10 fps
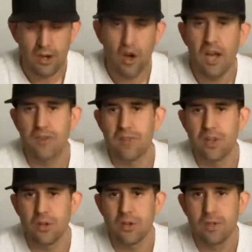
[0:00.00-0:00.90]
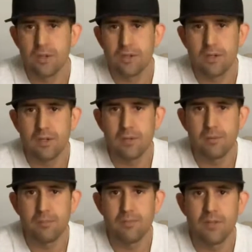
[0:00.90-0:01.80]
I'll have another
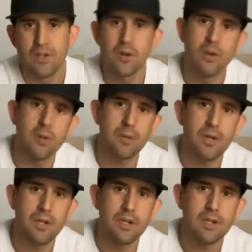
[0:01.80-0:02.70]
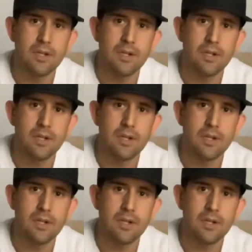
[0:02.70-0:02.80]
video on my